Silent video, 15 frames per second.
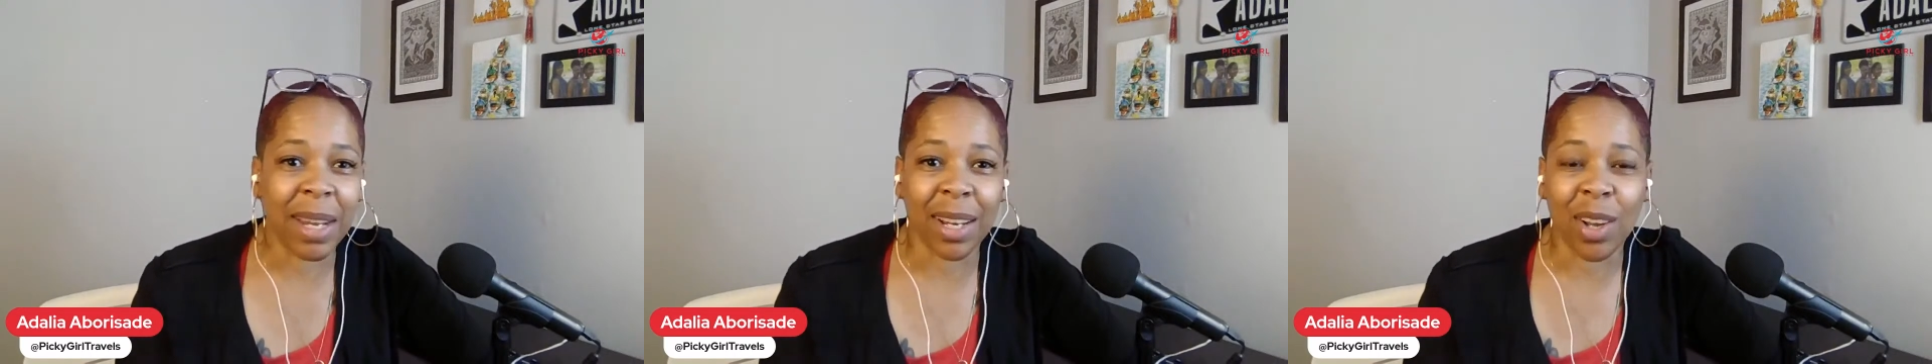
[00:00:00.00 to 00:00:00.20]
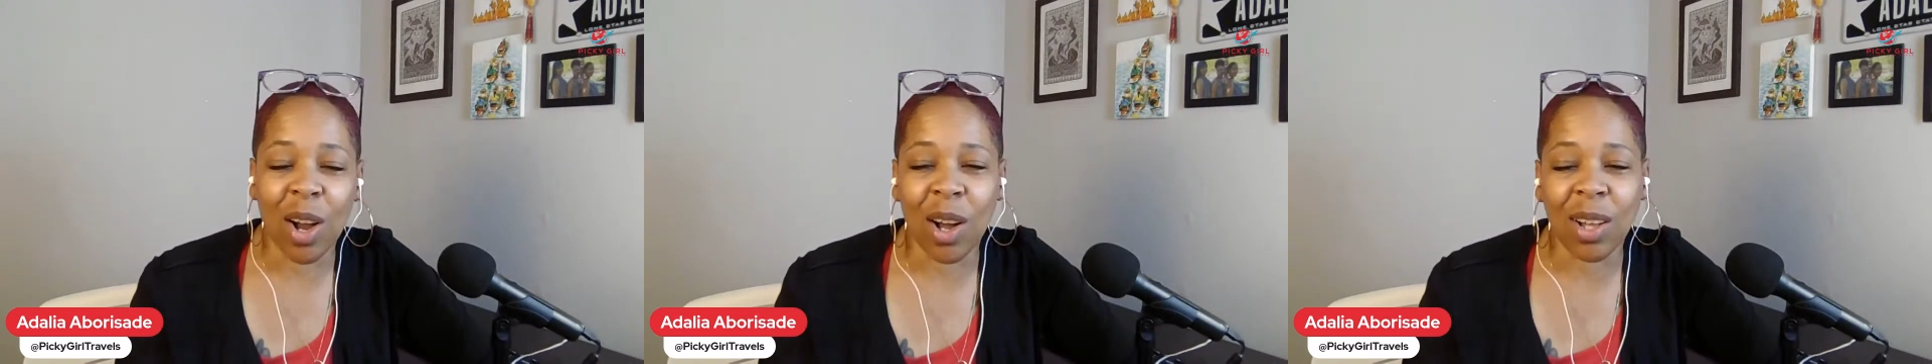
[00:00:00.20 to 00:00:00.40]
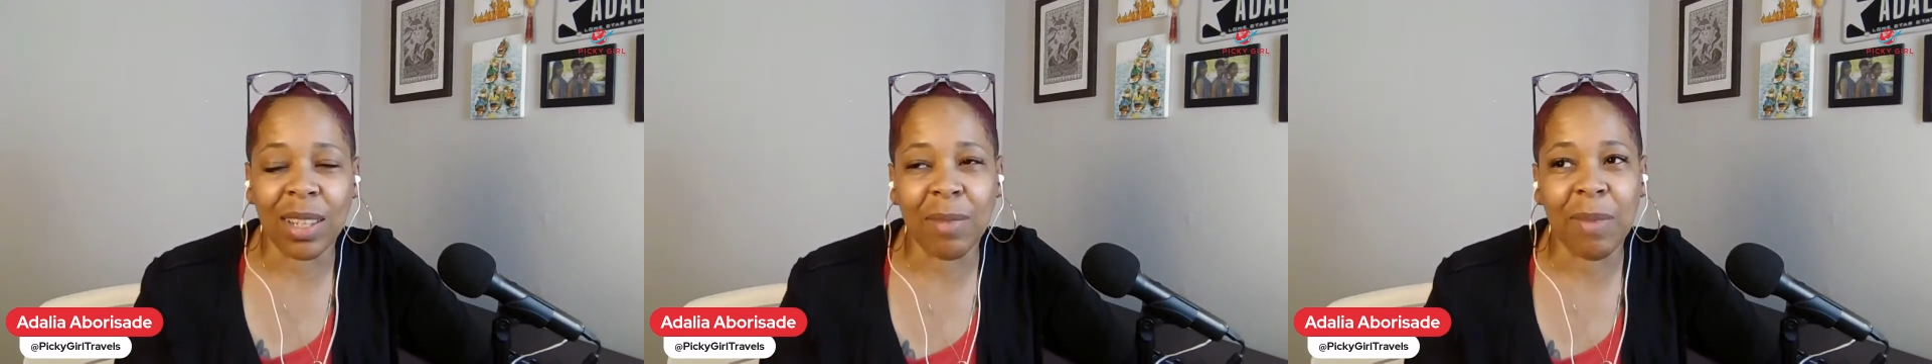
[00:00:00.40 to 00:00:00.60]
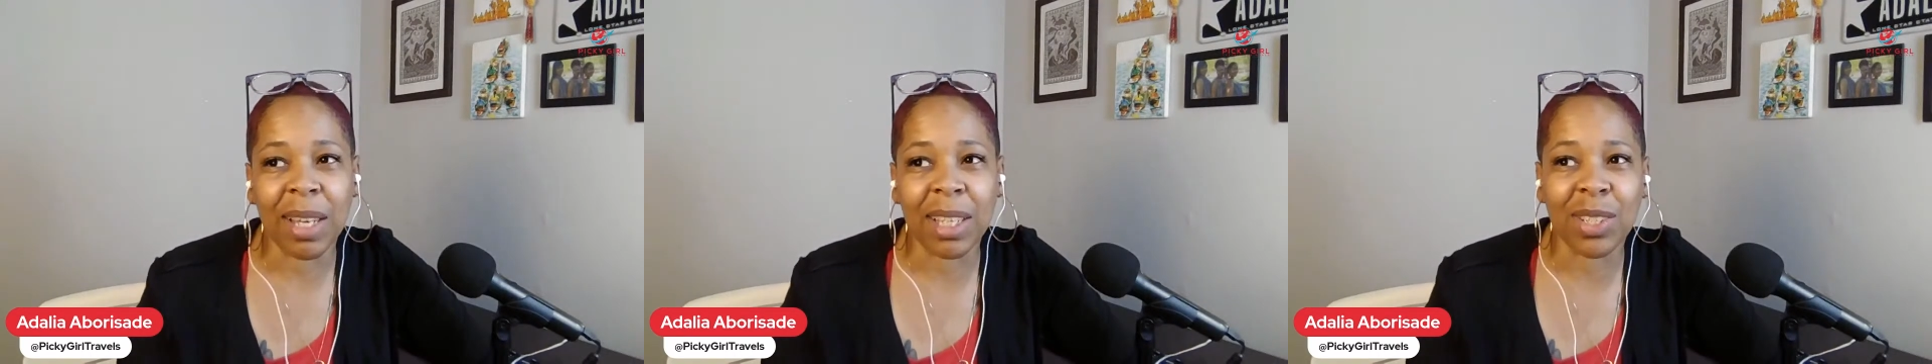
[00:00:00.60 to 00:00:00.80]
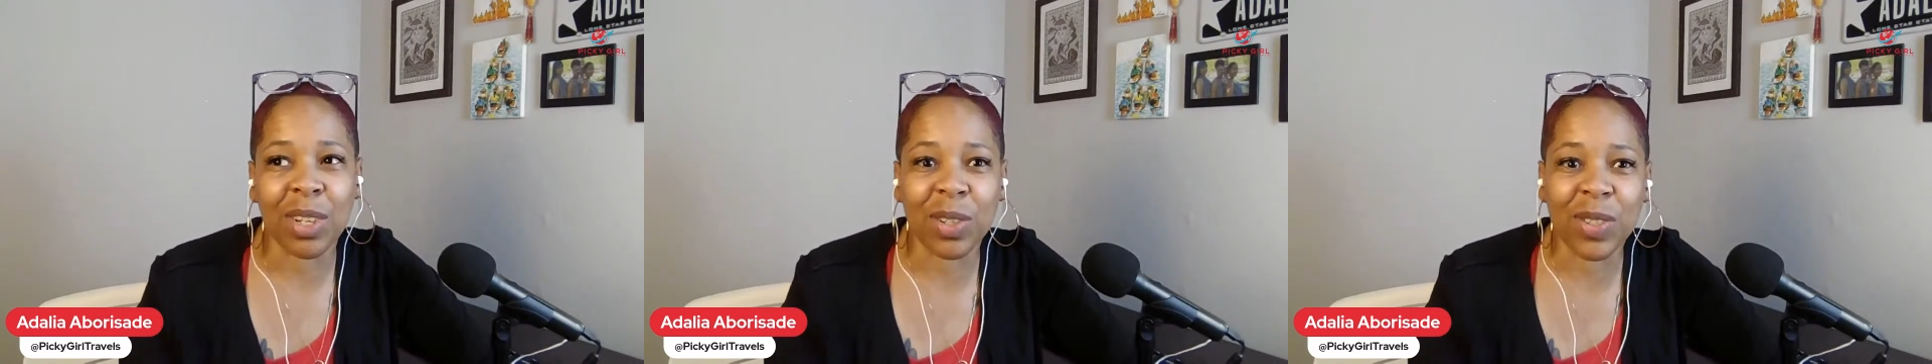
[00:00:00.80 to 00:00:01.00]
been calling
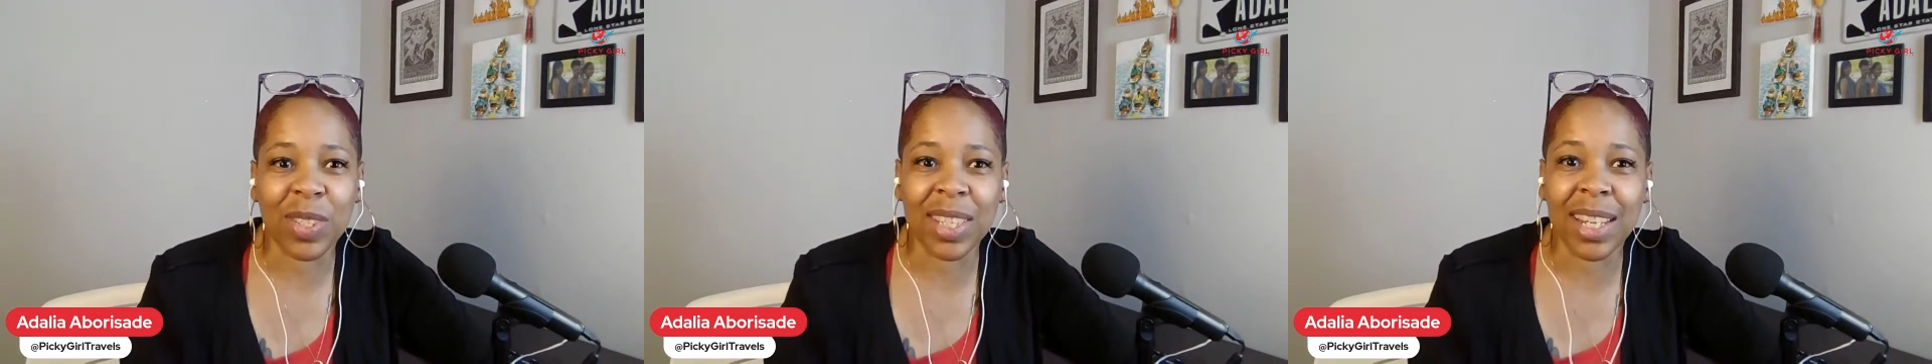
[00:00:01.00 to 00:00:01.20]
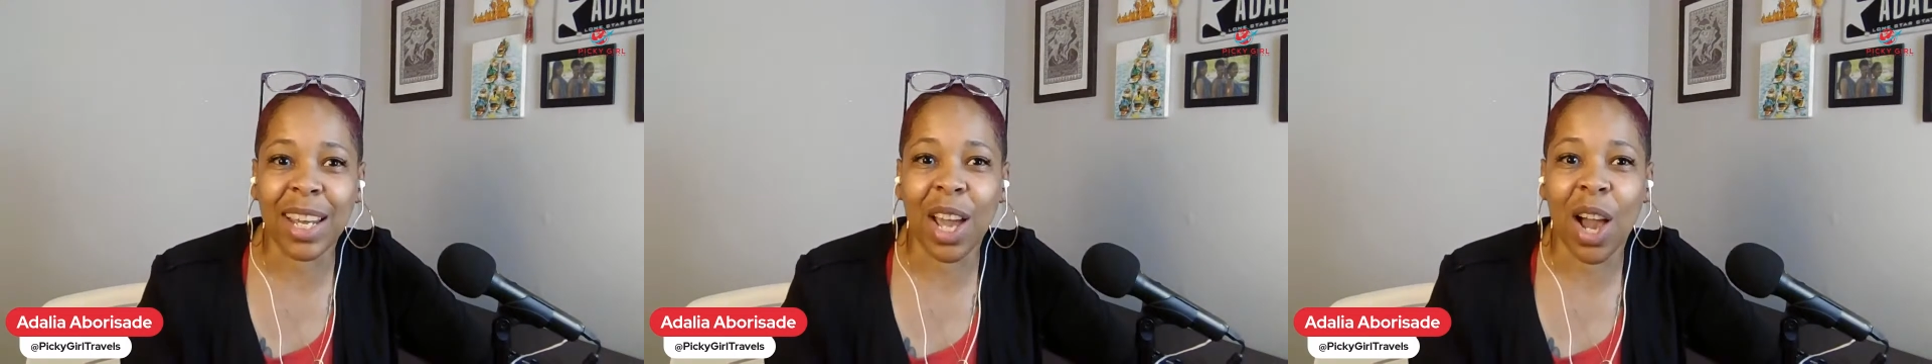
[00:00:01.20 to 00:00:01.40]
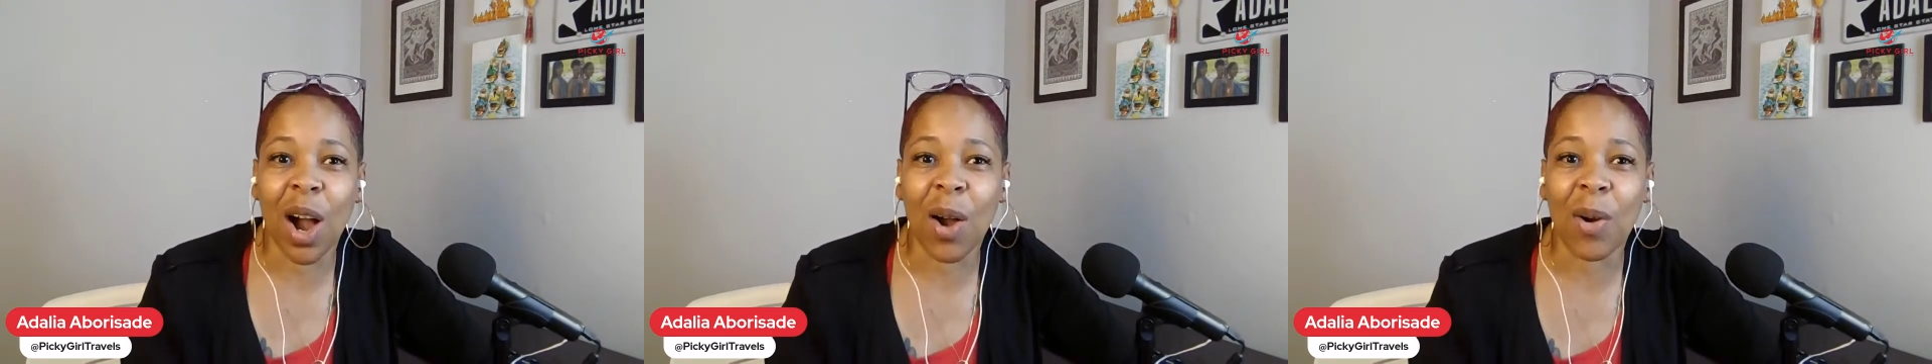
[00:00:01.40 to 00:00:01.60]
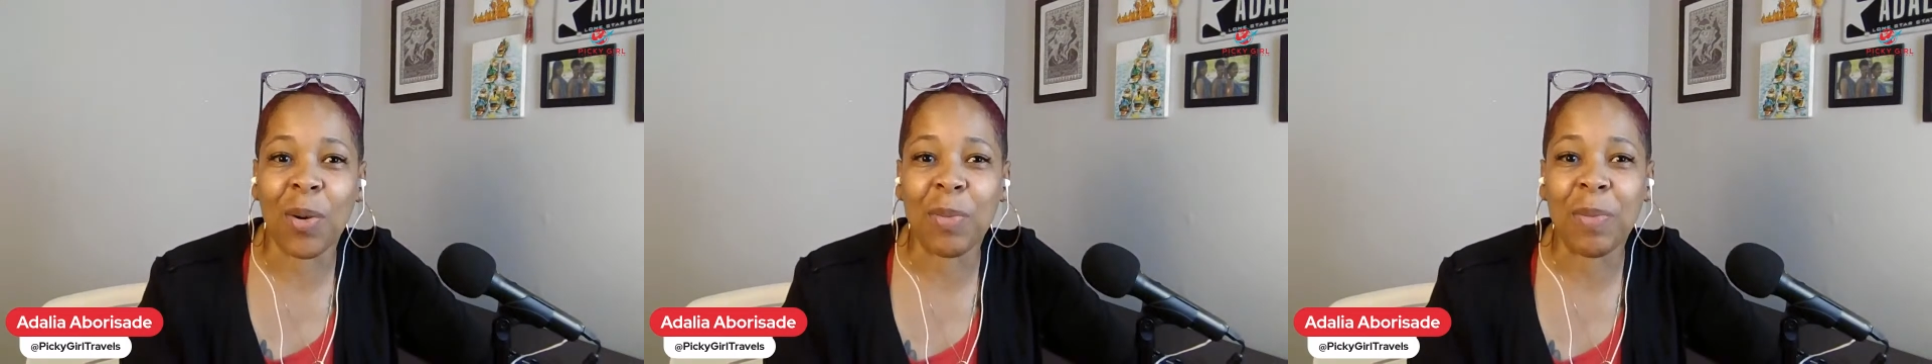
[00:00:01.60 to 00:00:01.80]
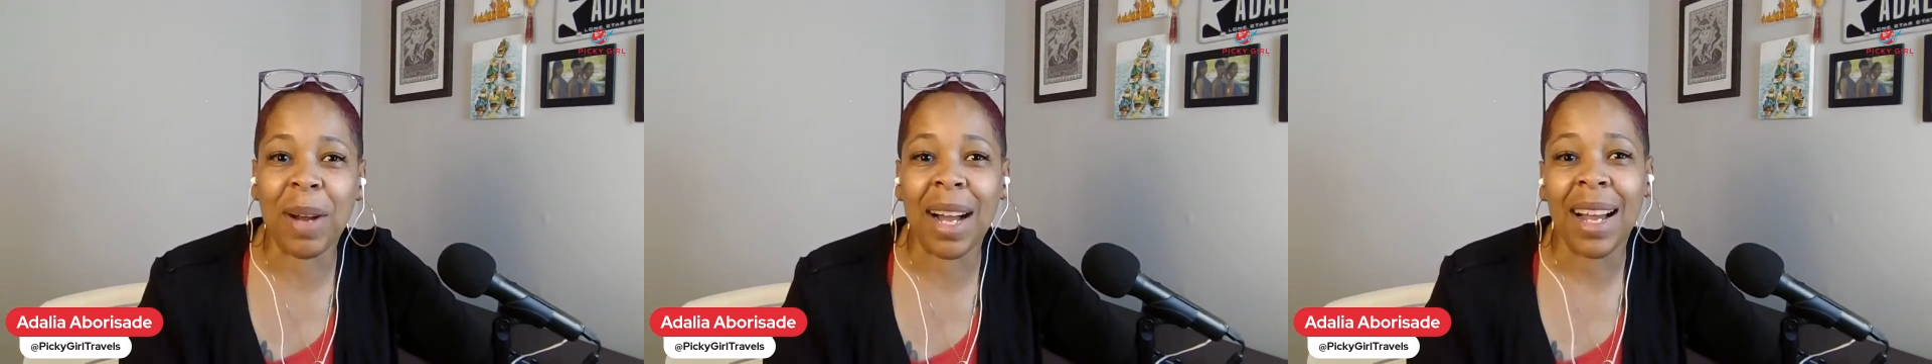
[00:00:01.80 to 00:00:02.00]
Mexico City
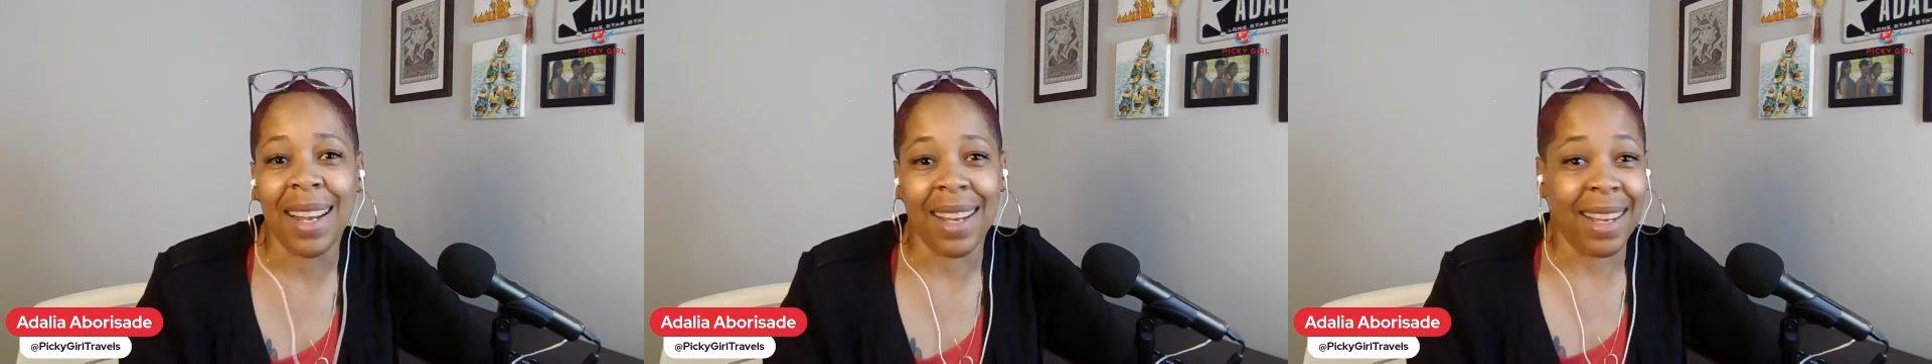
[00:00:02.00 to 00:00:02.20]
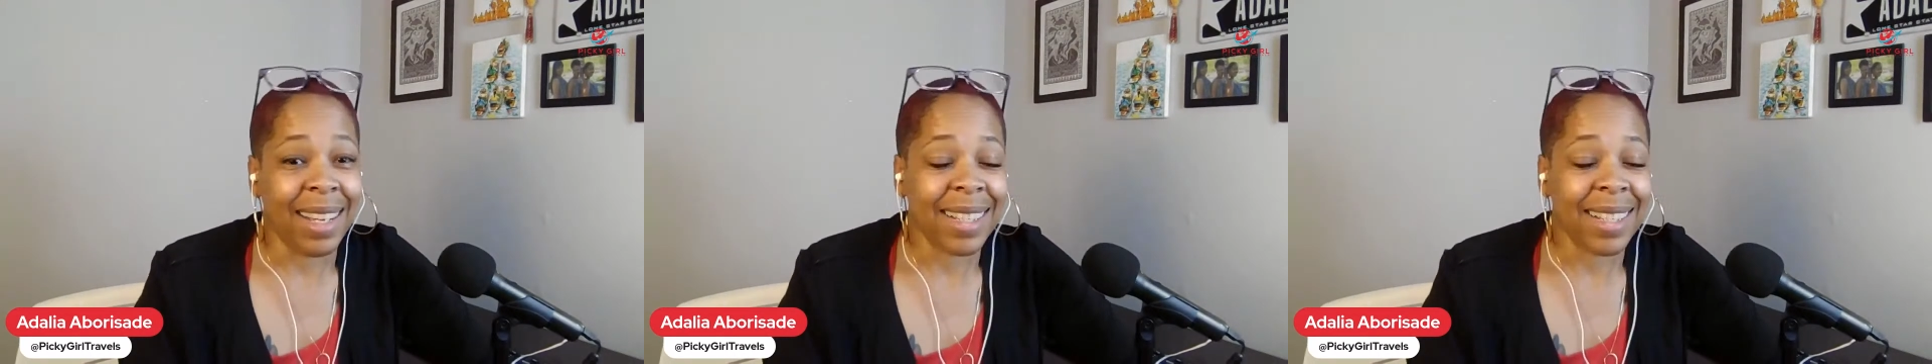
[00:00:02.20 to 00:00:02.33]
home